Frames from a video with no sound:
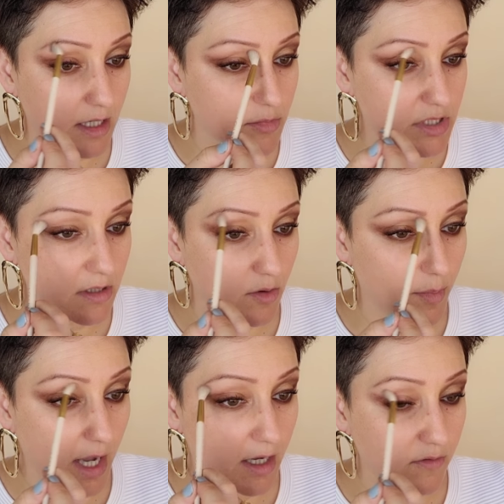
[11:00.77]
I'm just gonna go
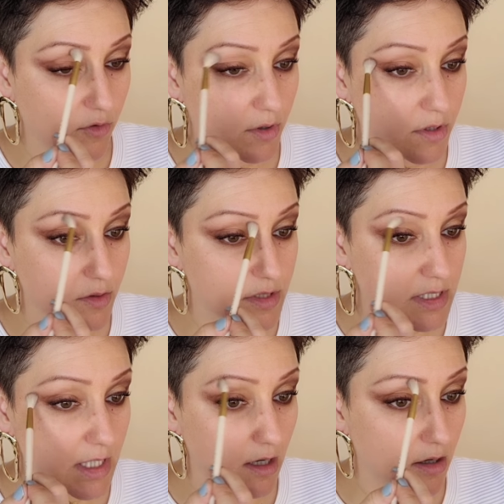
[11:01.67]
back and forth
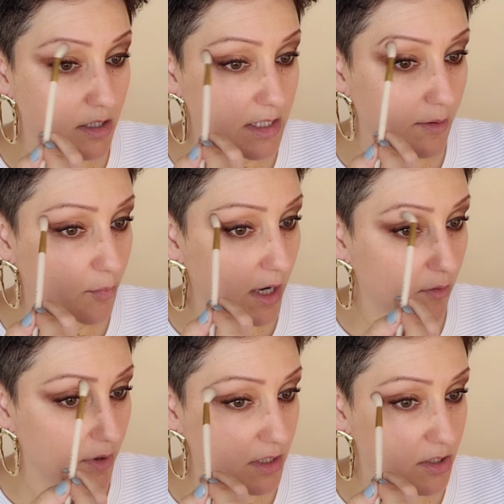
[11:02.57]
loosely onto that
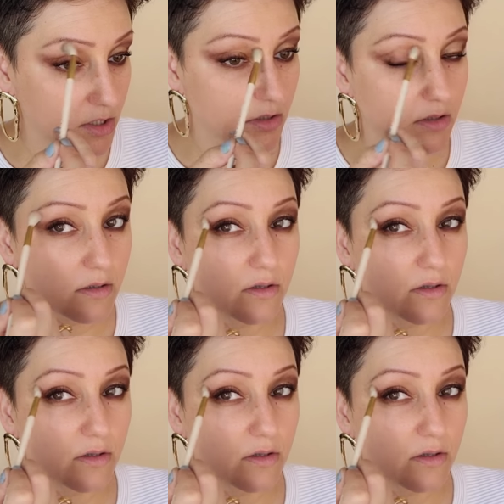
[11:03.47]
brow ridge.